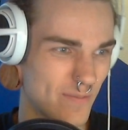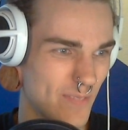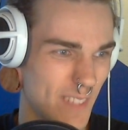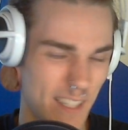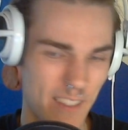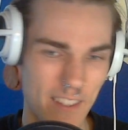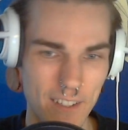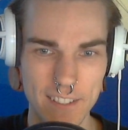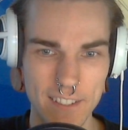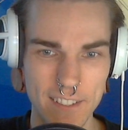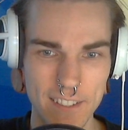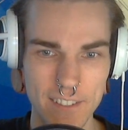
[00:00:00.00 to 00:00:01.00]
Yeah, the
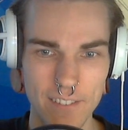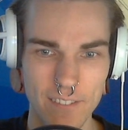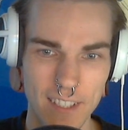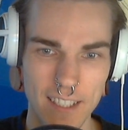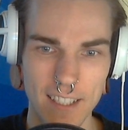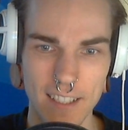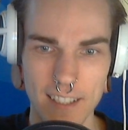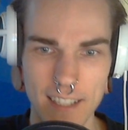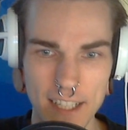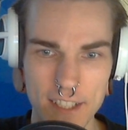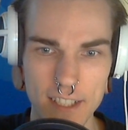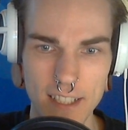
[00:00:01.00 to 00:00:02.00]
cockatoo. I
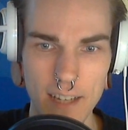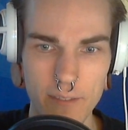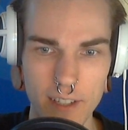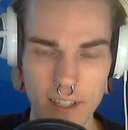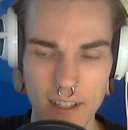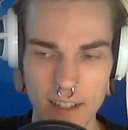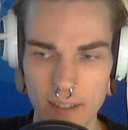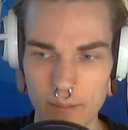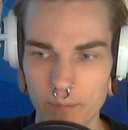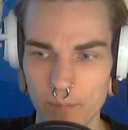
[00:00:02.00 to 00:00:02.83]
actually have a